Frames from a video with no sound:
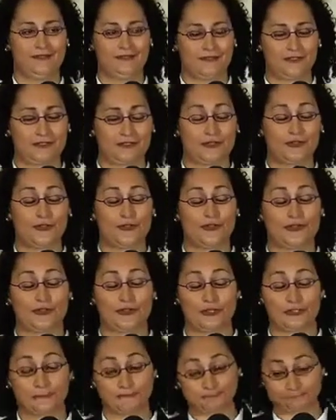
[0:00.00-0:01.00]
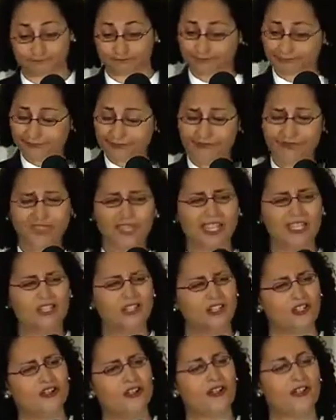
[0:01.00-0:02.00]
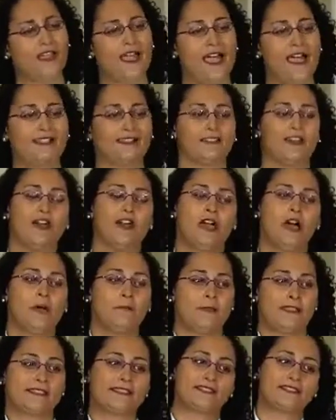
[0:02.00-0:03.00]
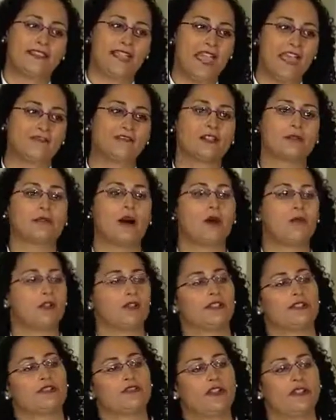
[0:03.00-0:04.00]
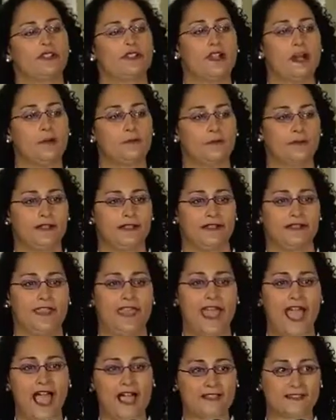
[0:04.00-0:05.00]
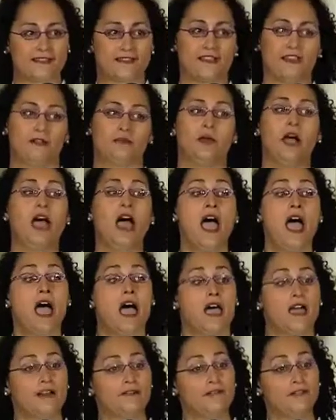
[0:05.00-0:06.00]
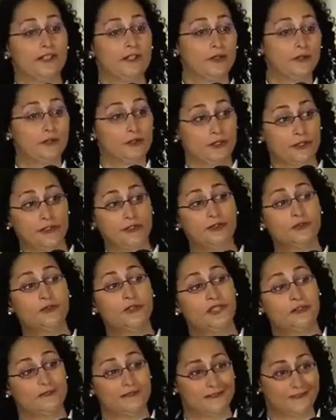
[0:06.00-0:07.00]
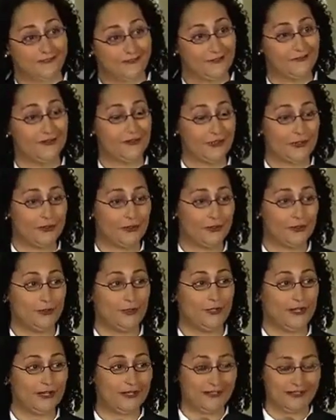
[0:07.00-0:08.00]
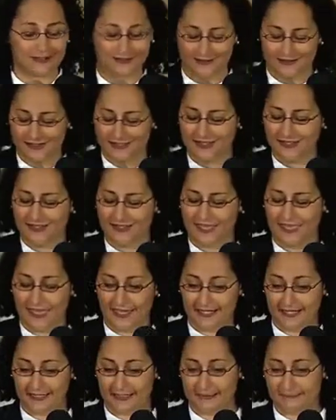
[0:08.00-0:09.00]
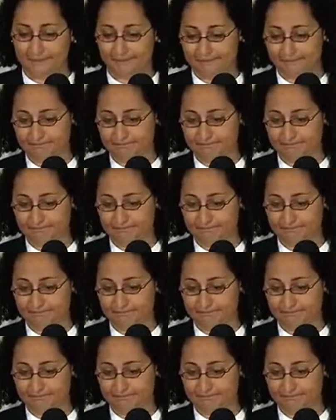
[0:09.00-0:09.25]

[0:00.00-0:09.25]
disclosure and look at basically every publicly traded company. They asked them, have you too given to a candidate?